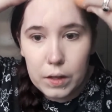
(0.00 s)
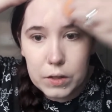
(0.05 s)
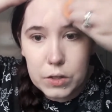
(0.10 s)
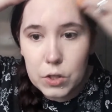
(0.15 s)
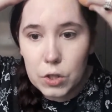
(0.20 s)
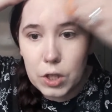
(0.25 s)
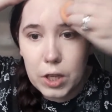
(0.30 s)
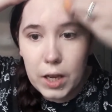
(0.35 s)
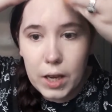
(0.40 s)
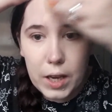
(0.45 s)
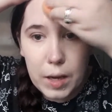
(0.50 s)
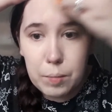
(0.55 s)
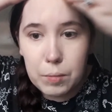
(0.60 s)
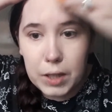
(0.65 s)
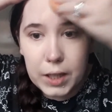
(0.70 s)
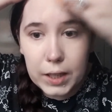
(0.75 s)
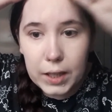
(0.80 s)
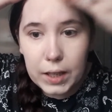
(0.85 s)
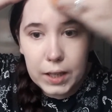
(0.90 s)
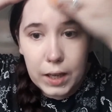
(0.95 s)
So yeah, I'm
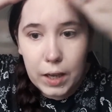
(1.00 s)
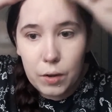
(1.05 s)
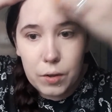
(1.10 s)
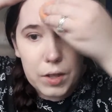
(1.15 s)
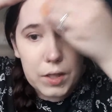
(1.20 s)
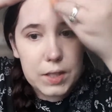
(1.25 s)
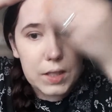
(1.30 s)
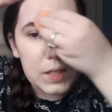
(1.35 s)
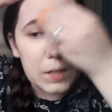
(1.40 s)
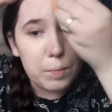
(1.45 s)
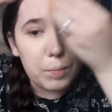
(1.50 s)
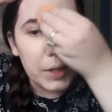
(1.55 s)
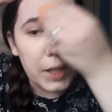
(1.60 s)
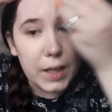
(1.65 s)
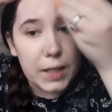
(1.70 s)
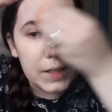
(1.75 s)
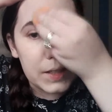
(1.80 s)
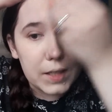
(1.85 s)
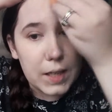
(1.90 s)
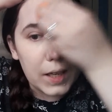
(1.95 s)
liking how this is
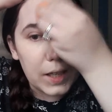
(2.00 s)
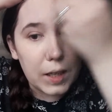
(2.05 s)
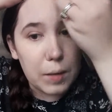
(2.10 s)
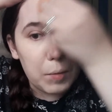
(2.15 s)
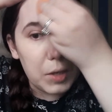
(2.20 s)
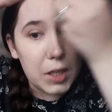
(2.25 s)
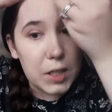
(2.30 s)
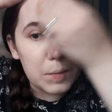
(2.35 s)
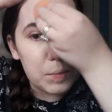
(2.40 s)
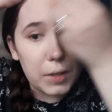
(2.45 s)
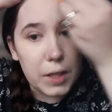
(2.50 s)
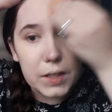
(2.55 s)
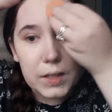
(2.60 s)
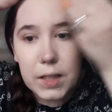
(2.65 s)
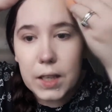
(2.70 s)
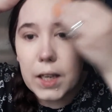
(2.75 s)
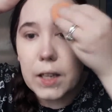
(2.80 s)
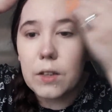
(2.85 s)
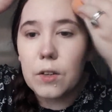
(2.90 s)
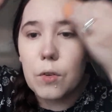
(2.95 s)
blending. I mean, it's
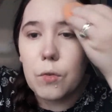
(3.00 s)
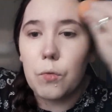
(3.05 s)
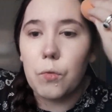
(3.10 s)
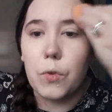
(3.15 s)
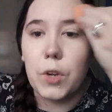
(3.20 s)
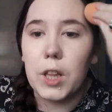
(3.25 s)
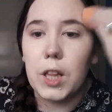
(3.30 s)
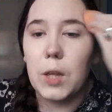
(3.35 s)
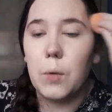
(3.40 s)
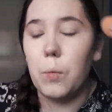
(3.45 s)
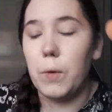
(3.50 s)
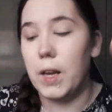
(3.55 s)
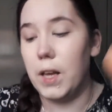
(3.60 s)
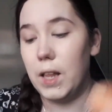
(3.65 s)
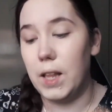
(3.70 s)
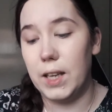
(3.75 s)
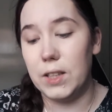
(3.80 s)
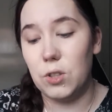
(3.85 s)
blending in really well.